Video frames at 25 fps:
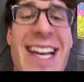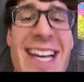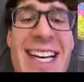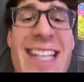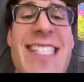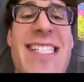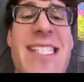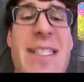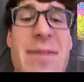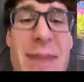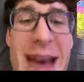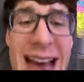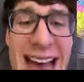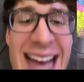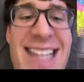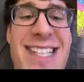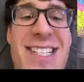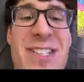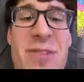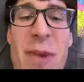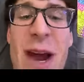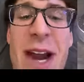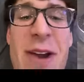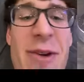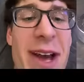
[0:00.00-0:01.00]
Smash.
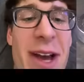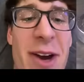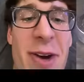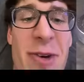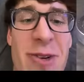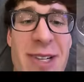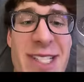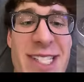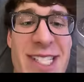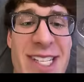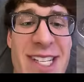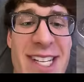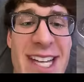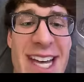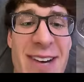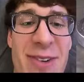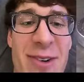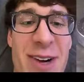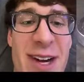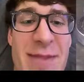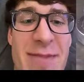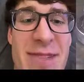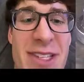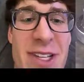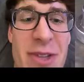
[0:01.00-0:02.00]
Why do I always do that? Where
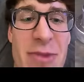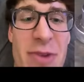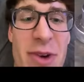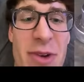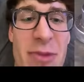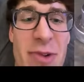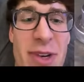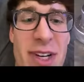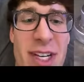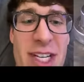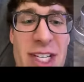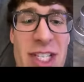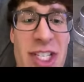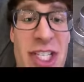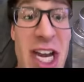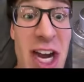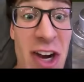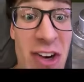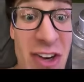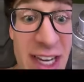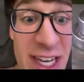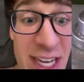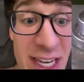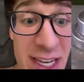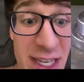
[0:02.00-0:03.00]
I do the wrong one.
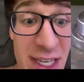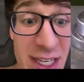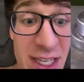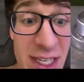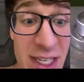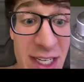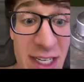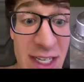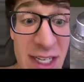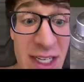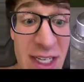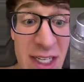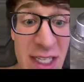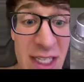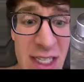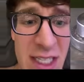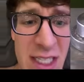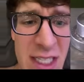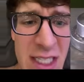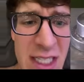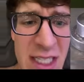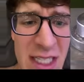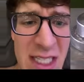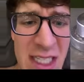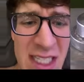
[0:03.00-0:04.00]
Jelly.
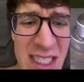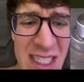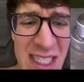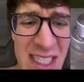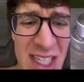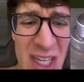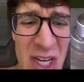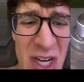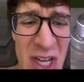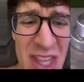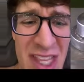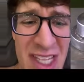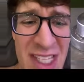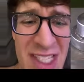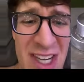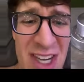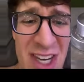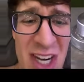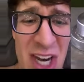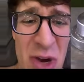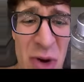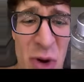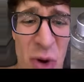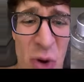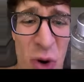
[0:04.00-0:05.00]
Oh, this could
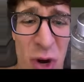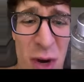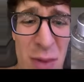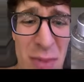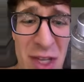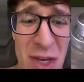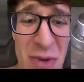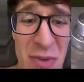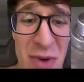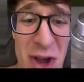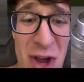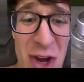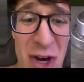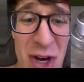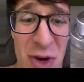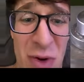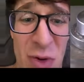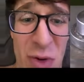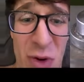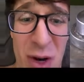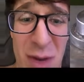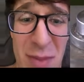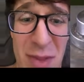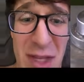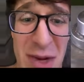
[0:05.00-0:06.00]
go horribly wrong or
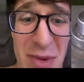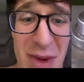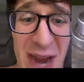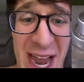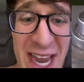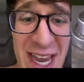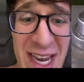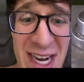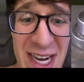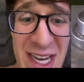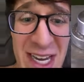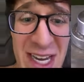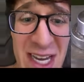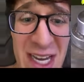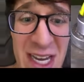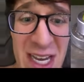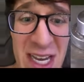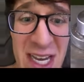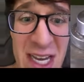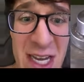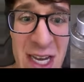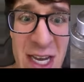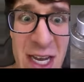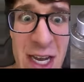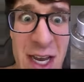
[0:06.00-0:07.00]
horribly right.
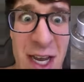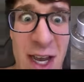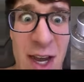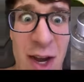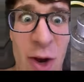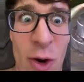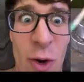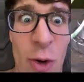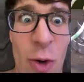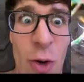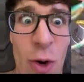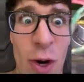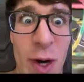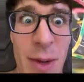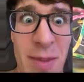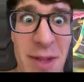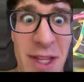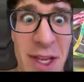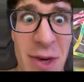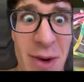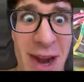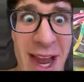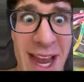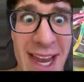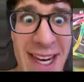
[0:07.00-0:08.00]
Horribly
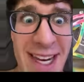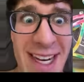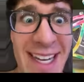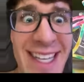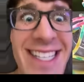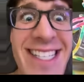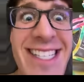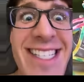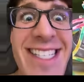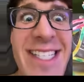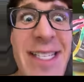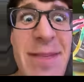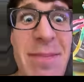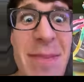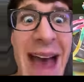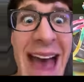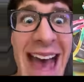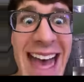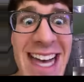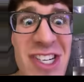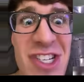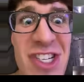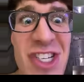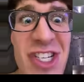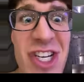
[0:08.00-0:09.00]
right.
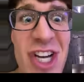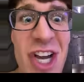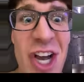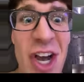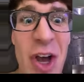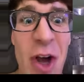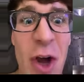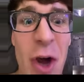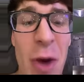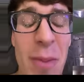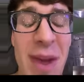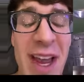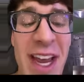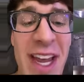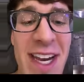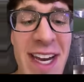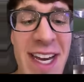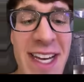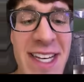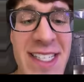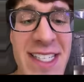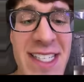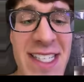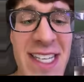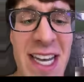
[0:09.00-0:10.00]
Smash. Oh my
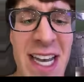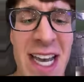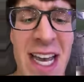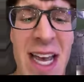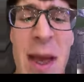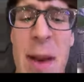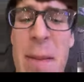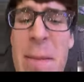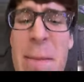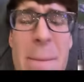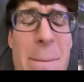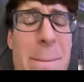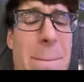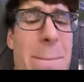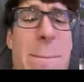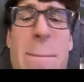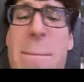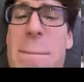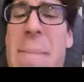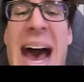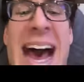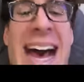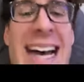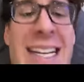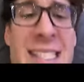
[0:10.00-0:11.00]
goodness.
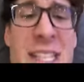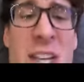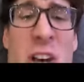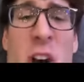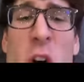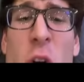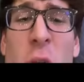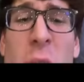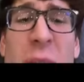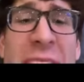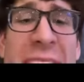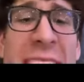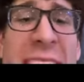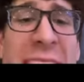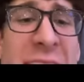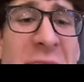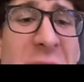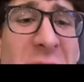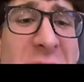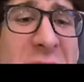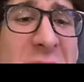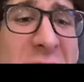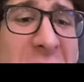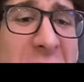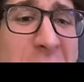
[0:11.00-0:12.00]
Pass already. I know
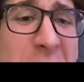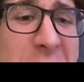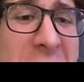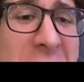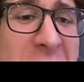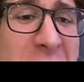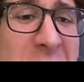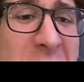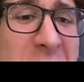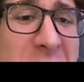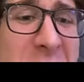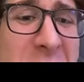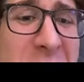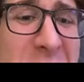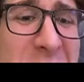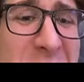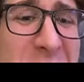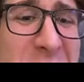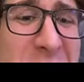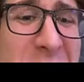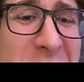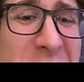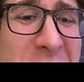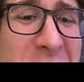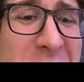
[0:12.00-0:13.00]
it's not going to be good.
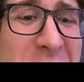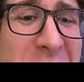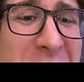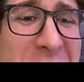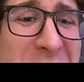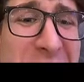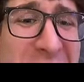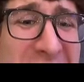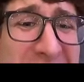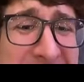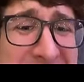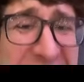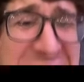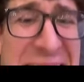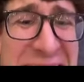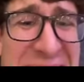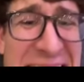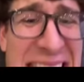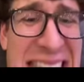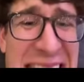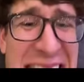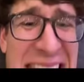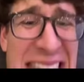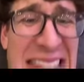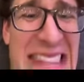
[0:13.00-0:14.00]

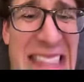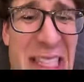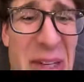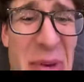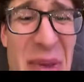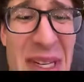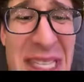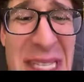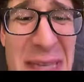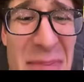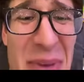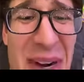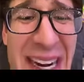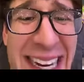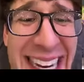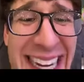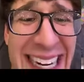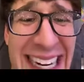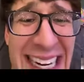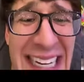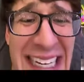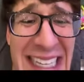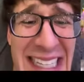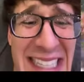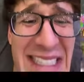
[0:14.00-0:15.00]
Uh, the one's breaking
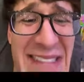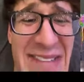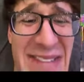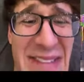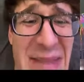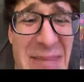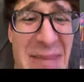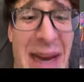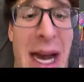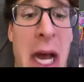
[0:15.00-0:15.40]
off. Oh my.